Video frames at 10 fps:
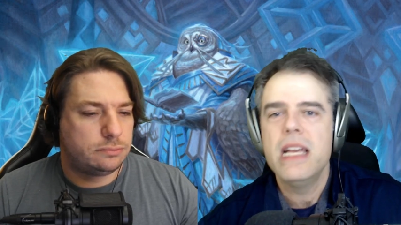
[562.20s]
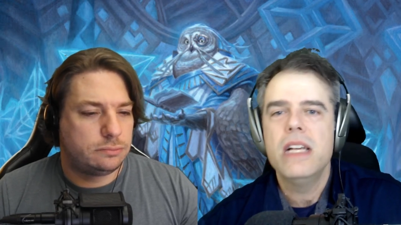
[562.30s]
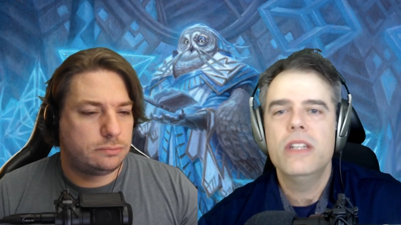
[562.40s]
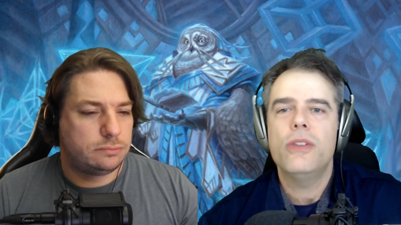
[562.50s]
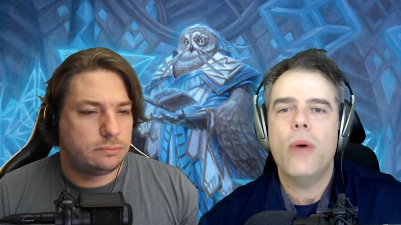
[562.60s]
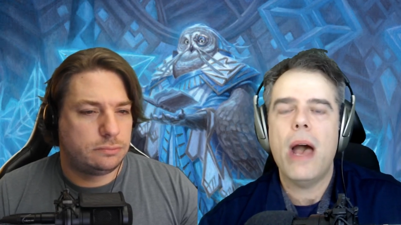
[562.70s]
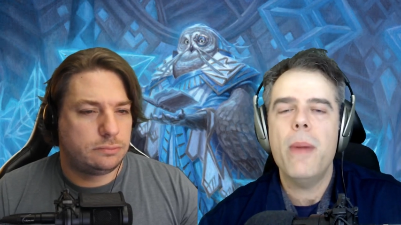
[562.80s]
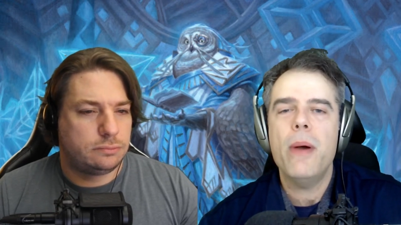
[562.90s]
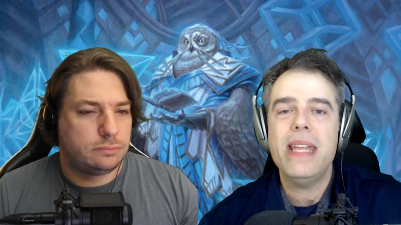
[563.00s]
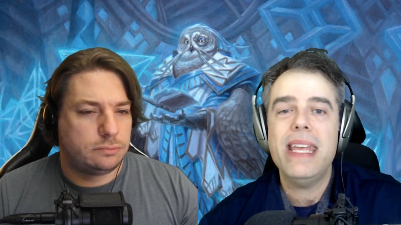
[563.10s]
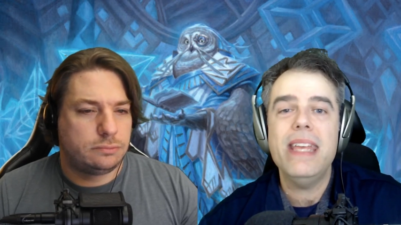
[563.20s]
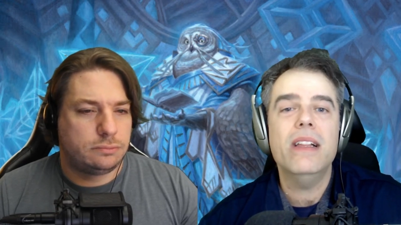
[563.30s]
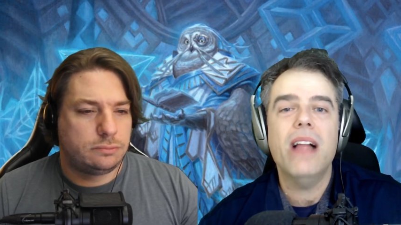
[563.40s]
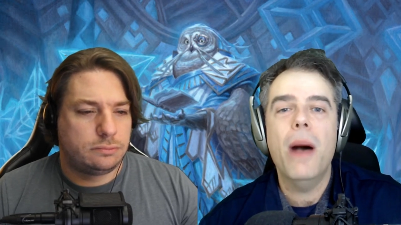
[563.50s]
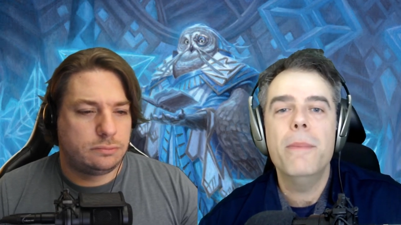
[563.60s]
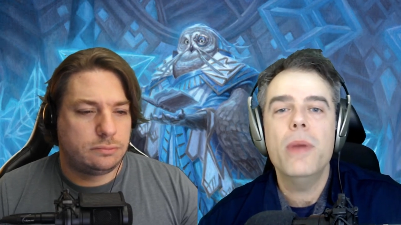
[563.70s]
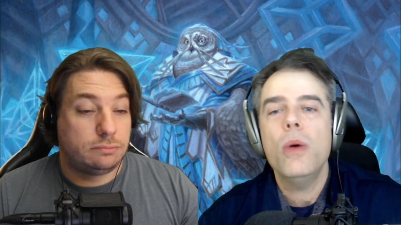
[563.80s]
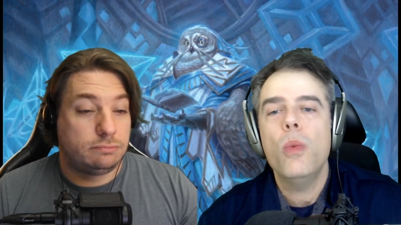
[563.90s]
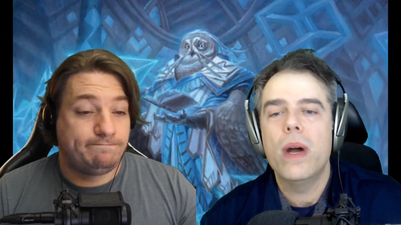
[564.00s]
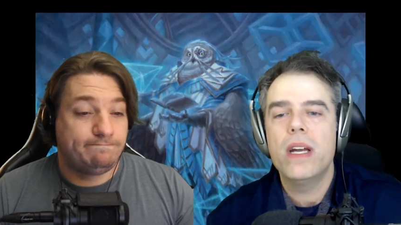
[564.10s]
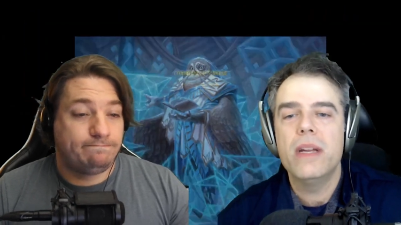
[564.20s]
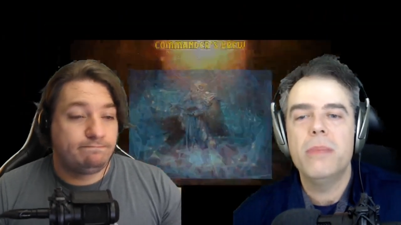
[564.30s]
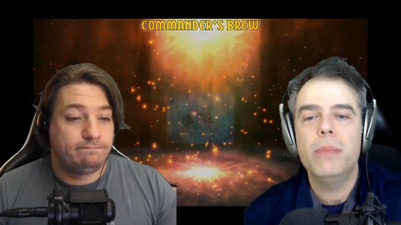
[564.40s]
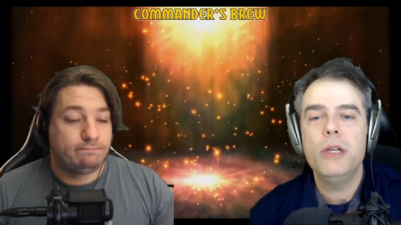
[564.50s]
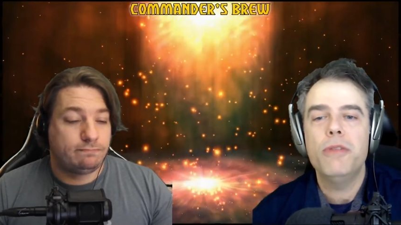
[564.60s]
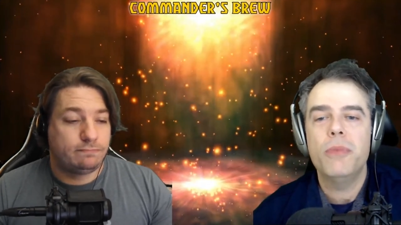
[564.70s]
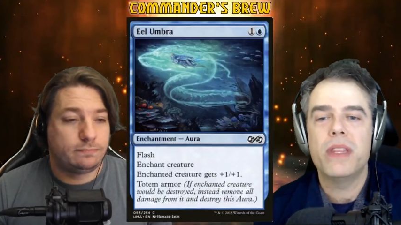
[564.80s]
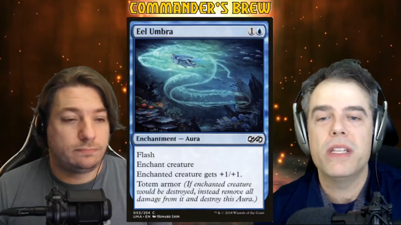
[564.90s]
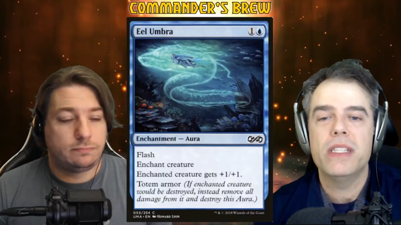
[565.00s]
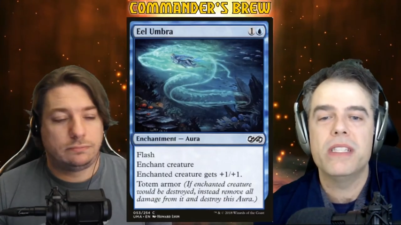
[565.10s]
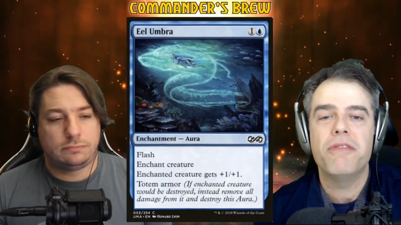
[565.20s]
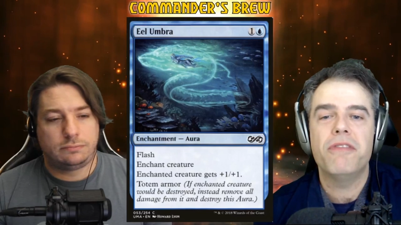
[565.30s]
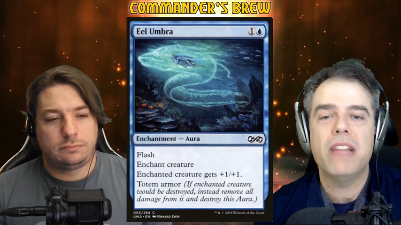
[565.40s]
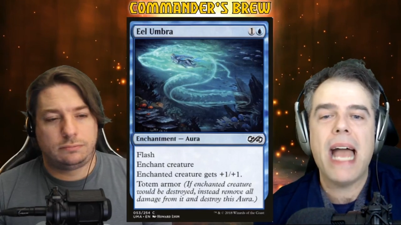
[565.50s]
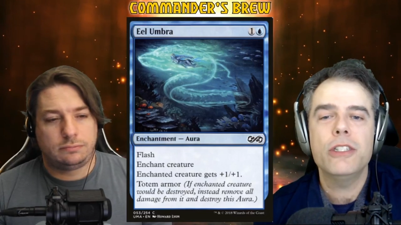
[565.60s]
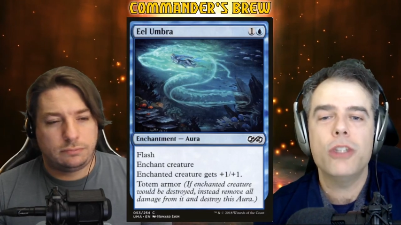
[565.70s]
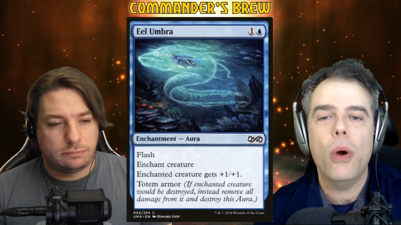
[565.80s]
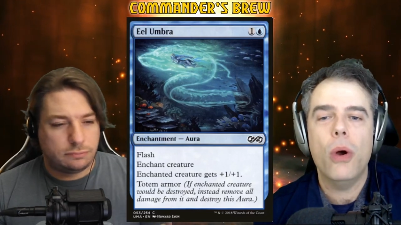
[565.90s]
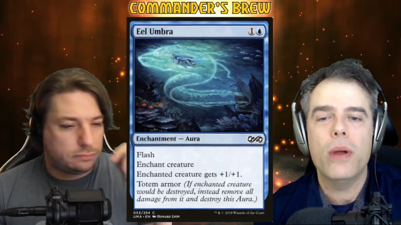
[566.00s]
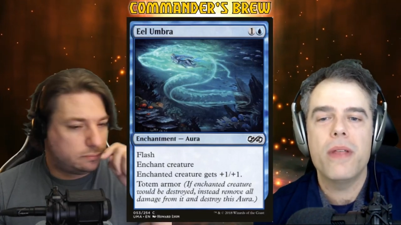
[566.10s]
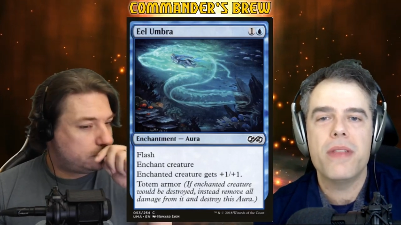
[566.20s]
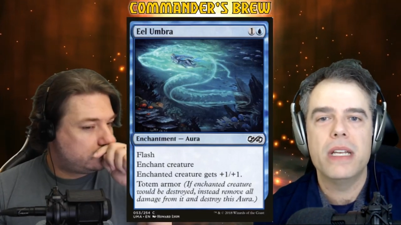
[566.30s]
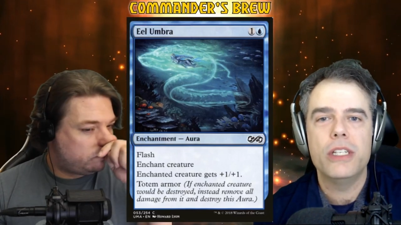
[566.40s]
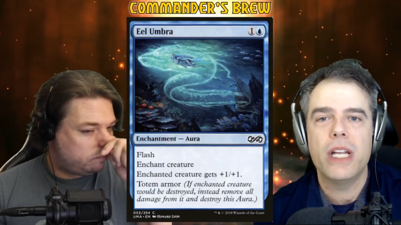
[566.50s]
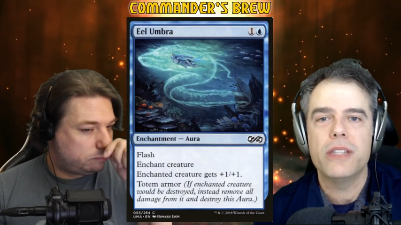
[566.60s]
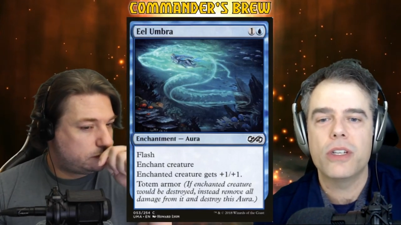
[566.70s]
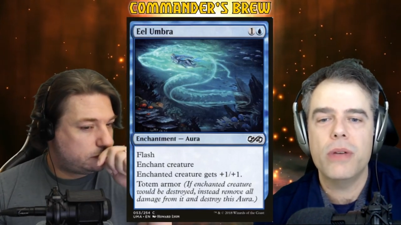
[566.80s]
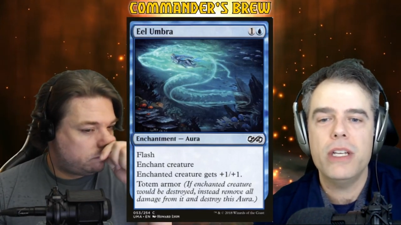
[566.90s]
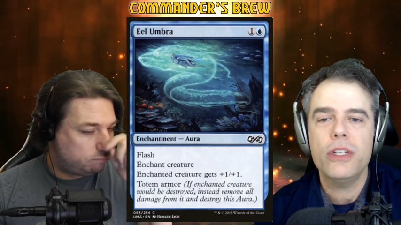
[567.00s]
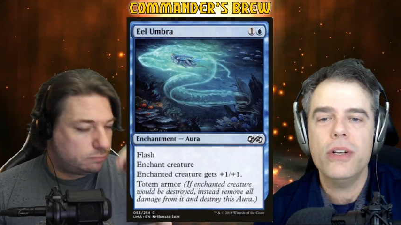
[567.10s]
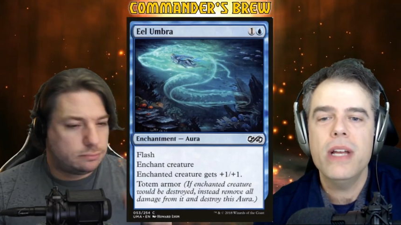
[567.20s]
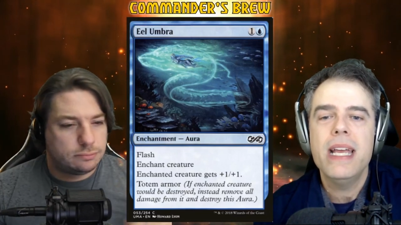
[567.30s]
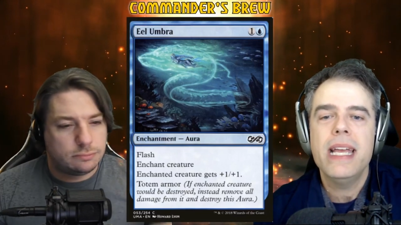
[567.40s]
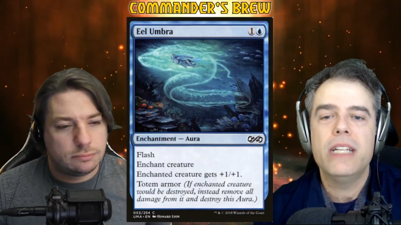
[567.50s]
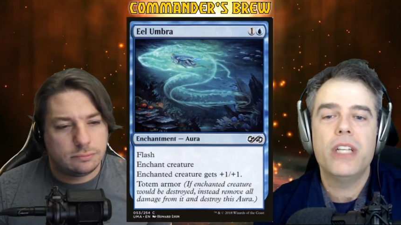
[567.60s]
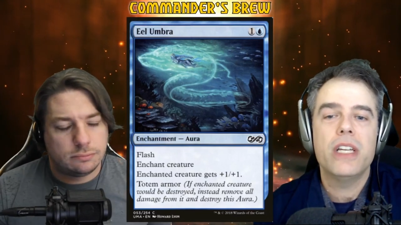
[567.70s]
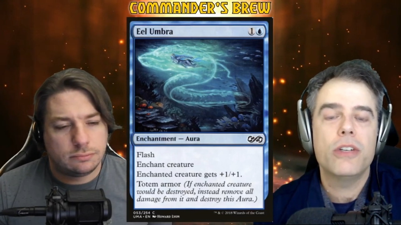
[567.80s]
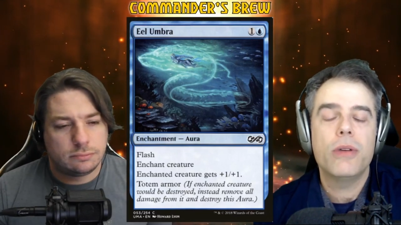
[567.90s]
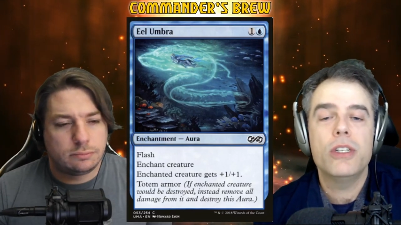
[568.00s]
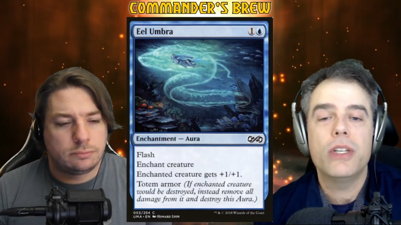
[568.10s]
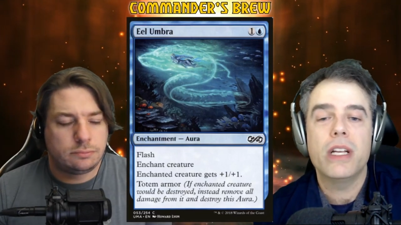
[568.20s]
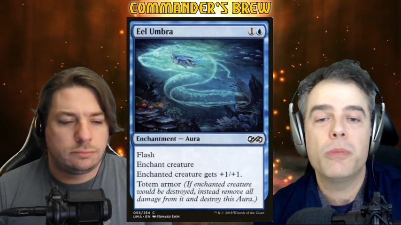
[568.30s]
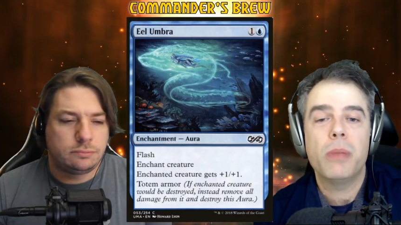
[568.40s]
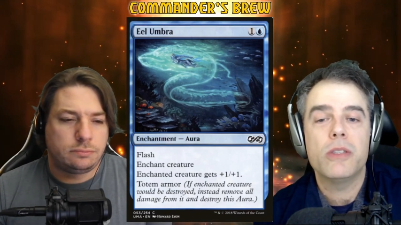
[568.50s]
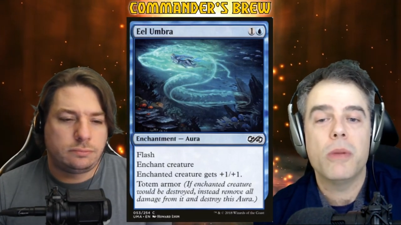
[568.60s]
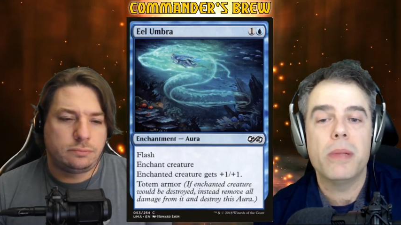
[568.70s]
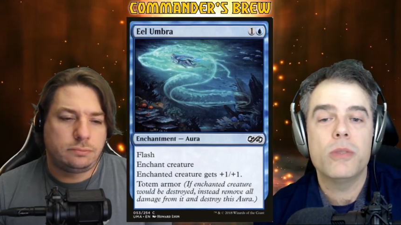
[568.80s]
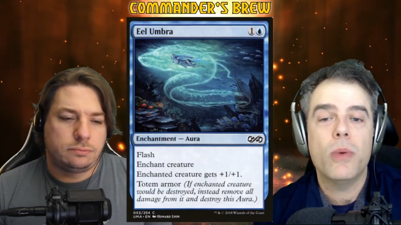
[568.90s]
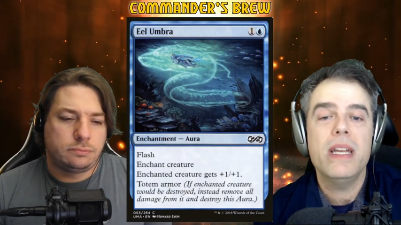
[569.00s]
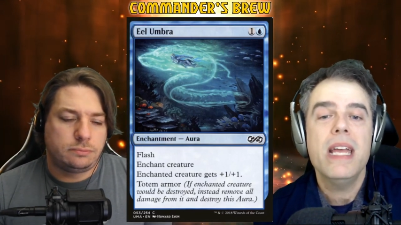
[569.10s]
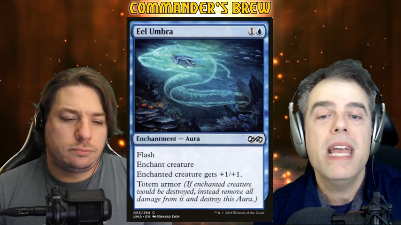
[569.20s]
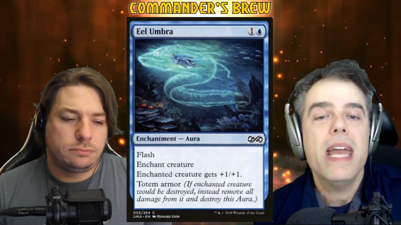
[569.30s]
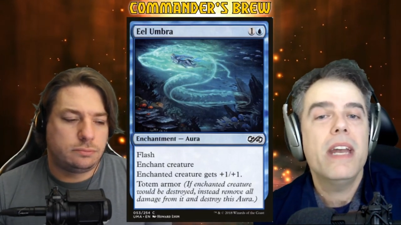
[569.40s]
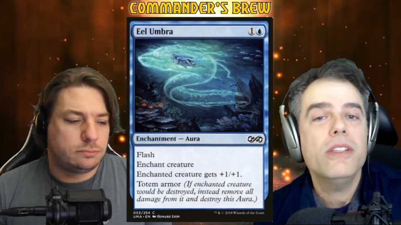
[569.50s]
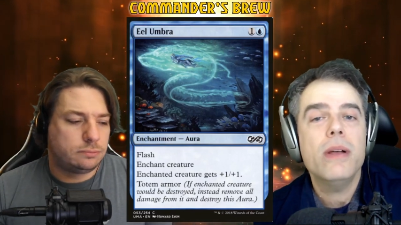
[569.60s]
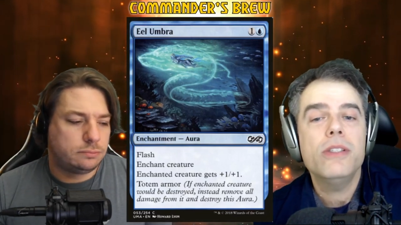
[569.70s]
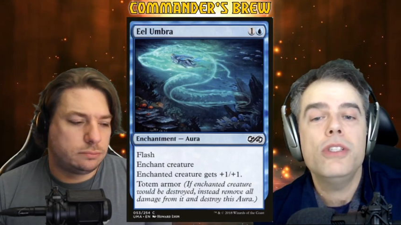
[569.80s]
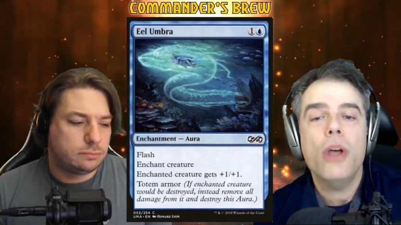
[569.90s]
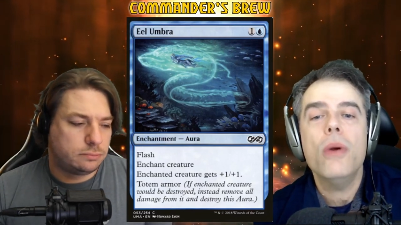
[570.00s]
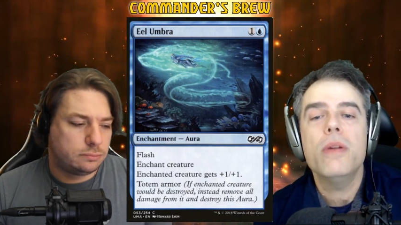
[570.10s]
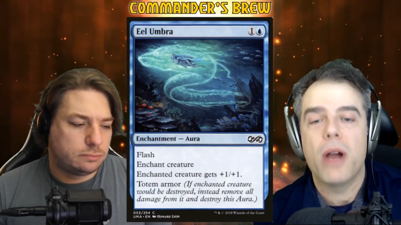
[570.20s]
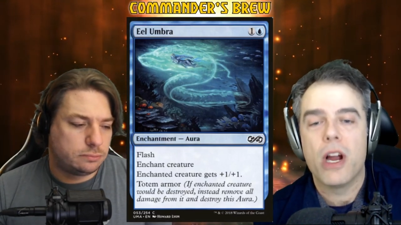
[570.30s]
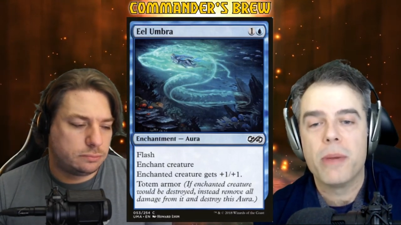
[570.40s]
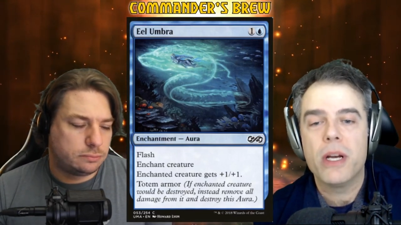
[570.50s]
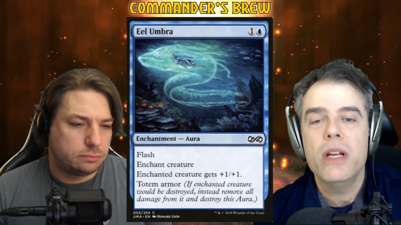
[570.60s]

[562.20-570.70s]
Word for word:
Speaker 1: So, how about Eel Umbra, one in a blue with a, it's a flash aura that enchants a creature. Enchanted creature gets plus one plus one. It also has totem armor,